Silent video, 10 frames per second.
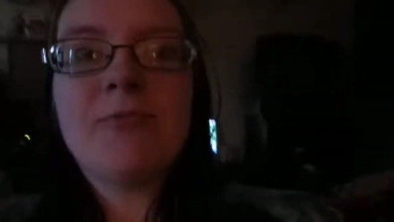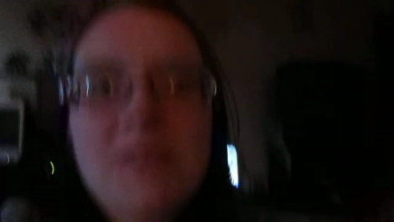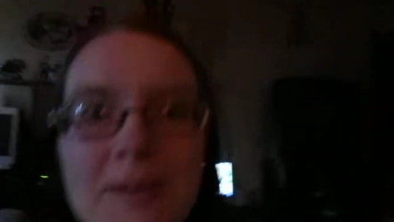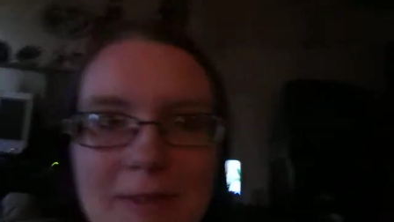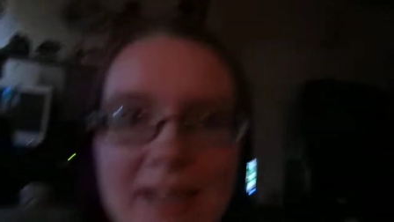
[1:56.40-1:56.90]

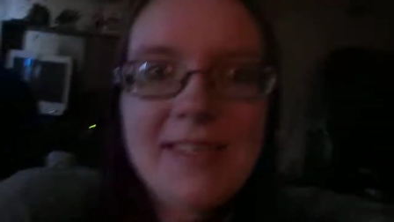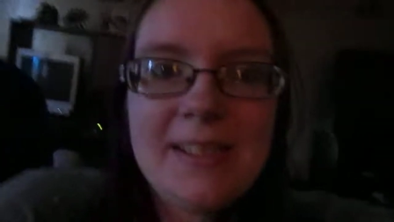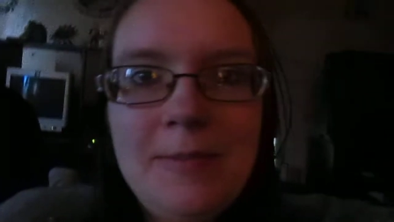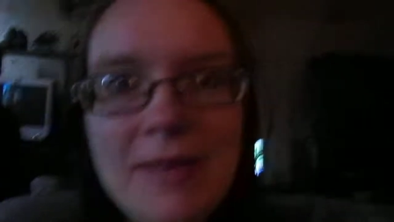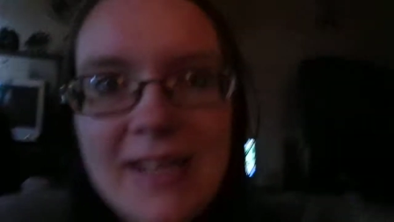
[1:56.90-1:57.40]
some days
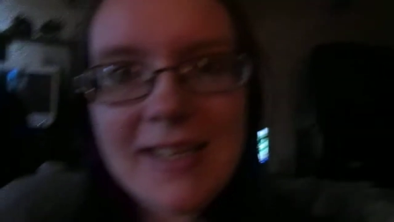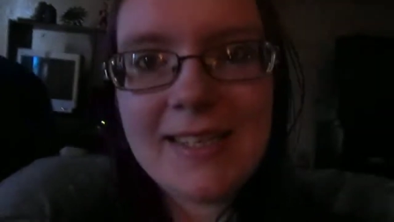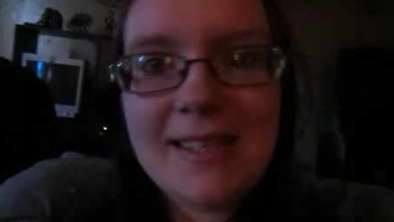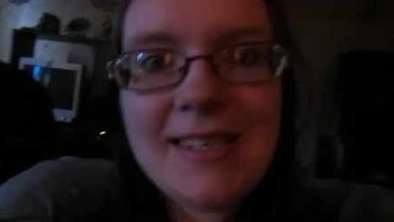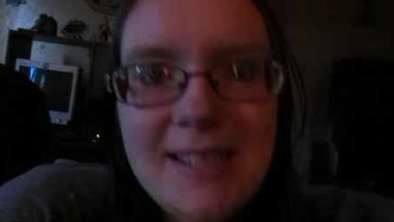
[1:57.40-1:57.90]
it'll be nice
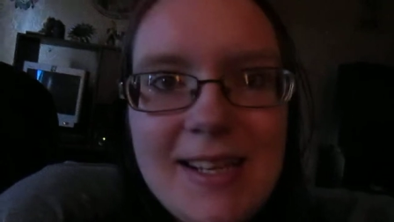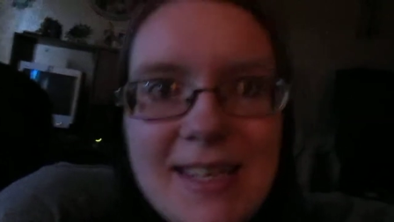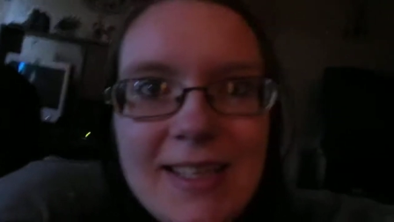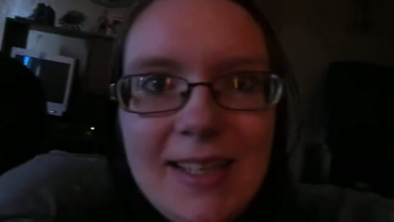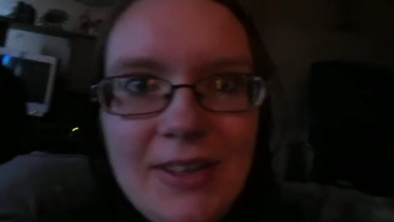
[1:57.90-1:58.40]
and
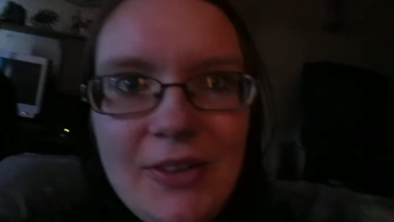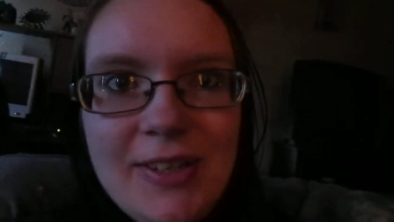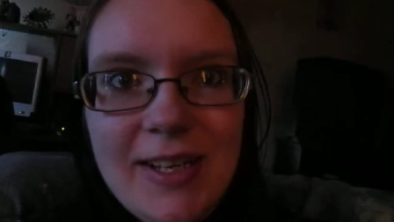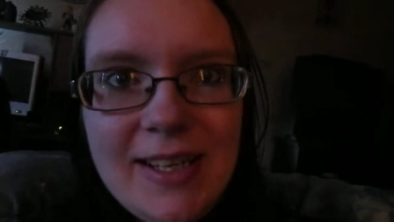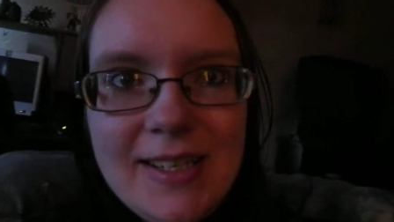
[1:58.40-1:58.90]
sunny, other
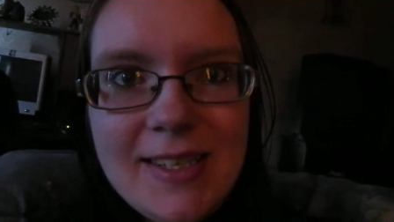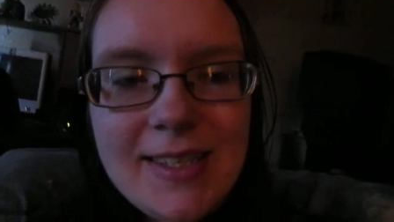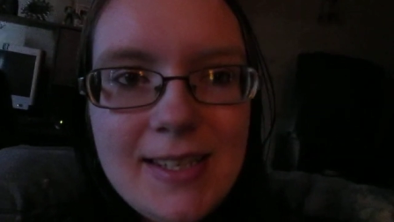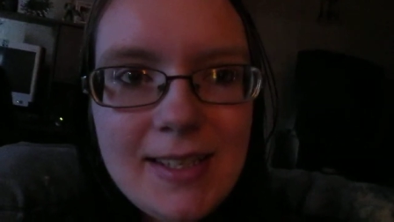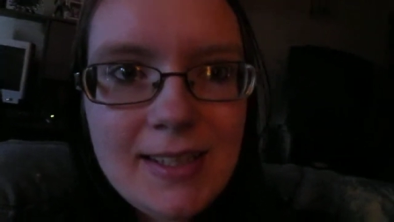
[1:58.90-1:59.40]

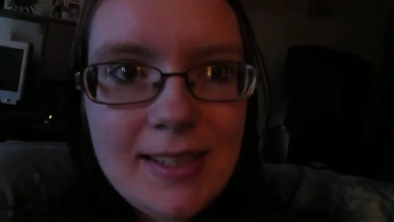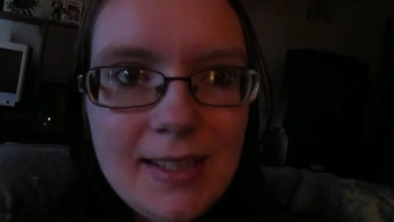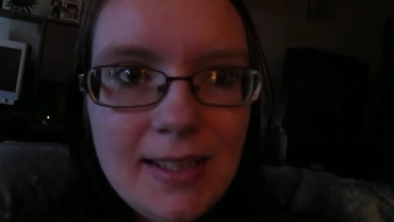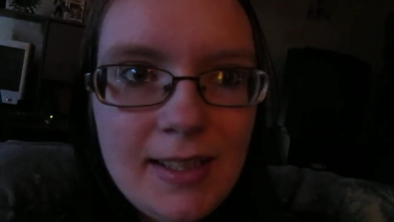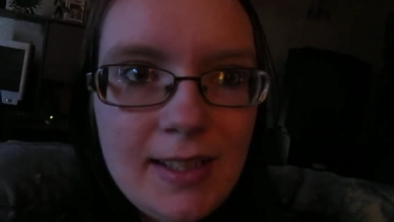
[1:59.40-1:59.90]
days
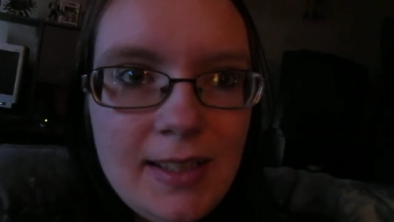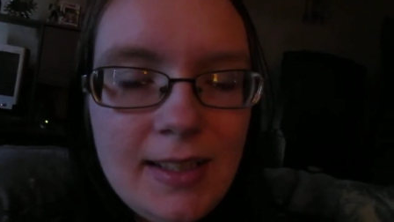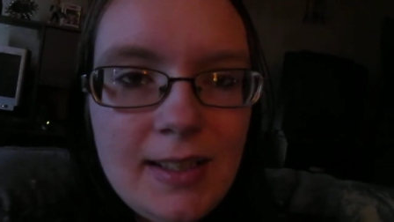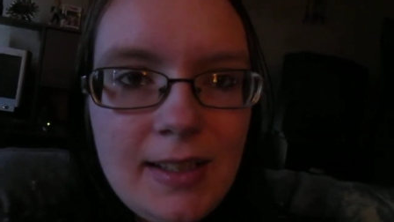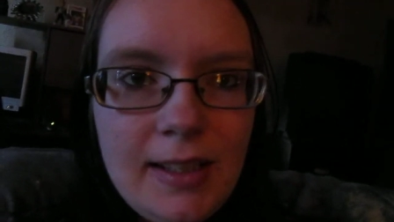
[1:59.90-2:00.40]

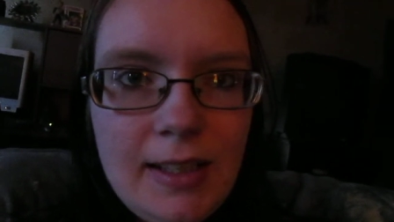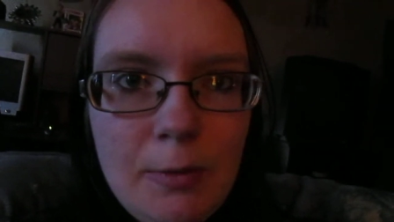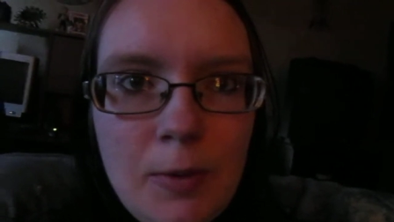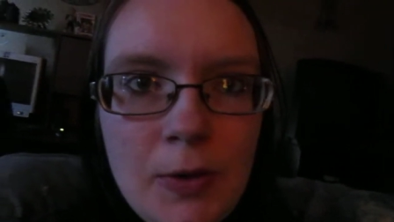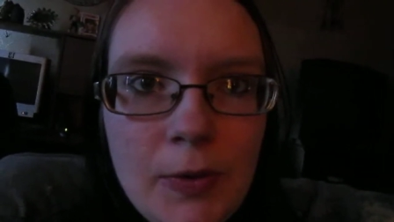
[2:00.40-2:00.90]
it
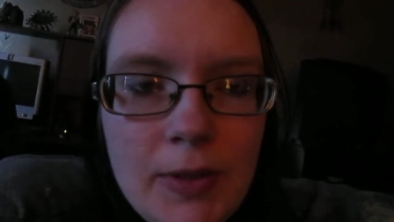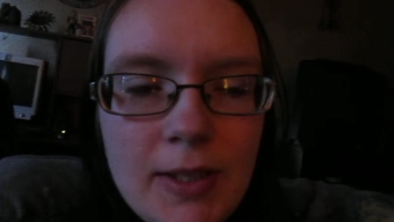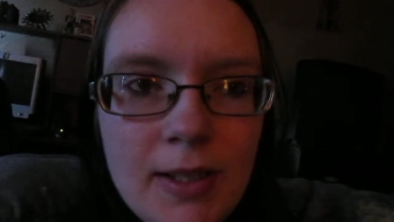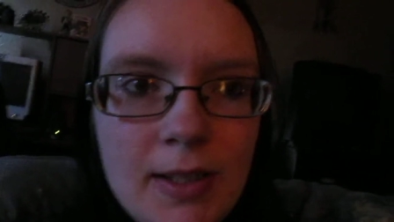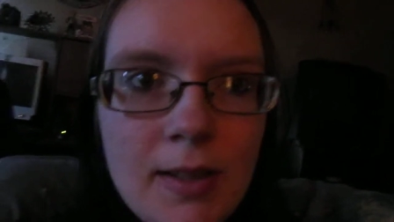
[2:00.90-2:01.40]
won't.
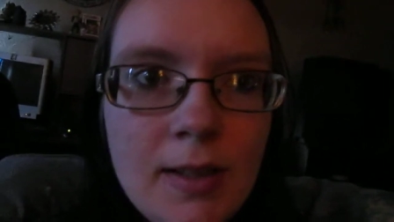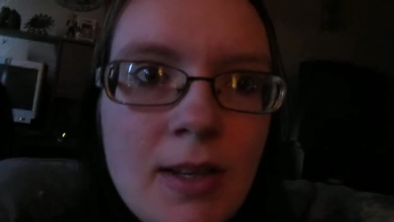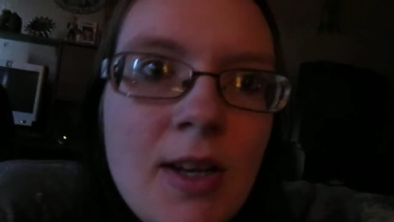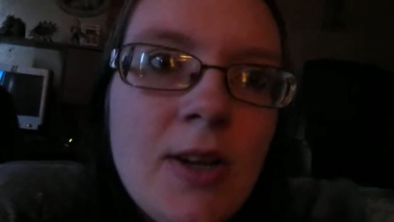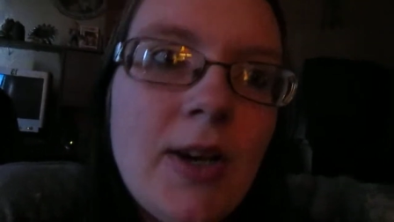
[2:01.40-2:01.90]

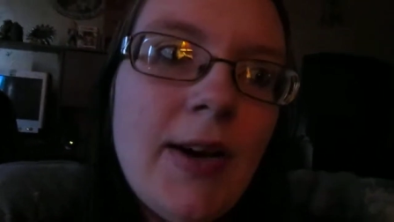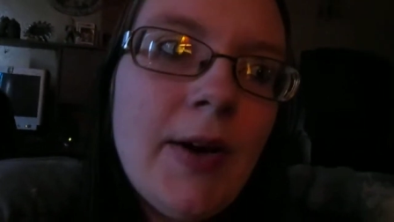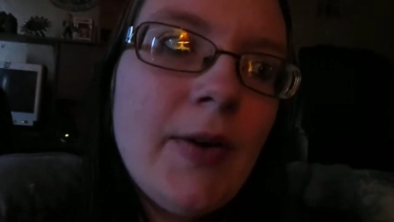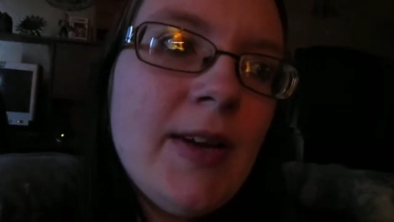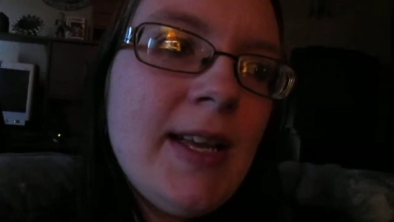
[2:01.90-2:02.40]

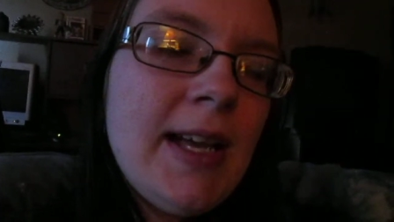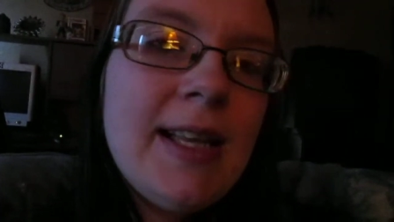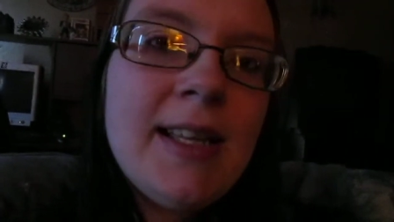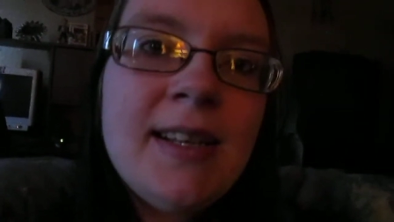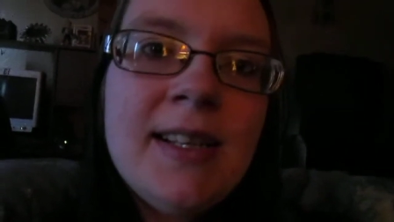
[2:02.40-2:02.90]
Oh, and